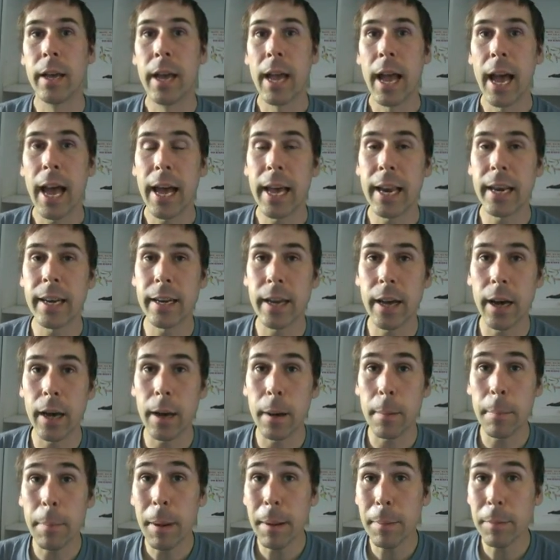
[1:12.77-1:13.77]
and
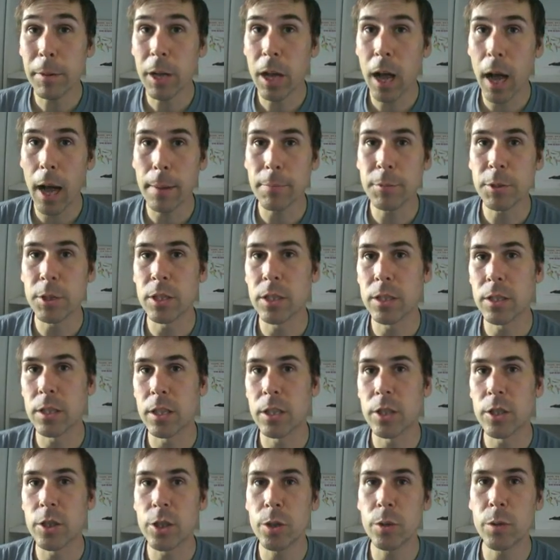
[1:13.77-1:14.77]
a public option is
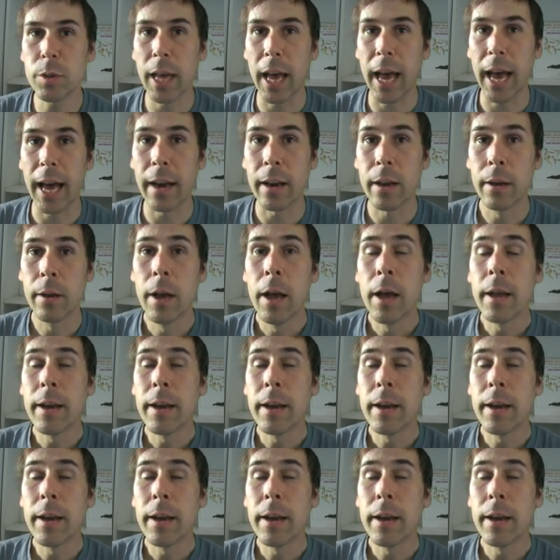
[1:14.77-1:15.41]
going to do that.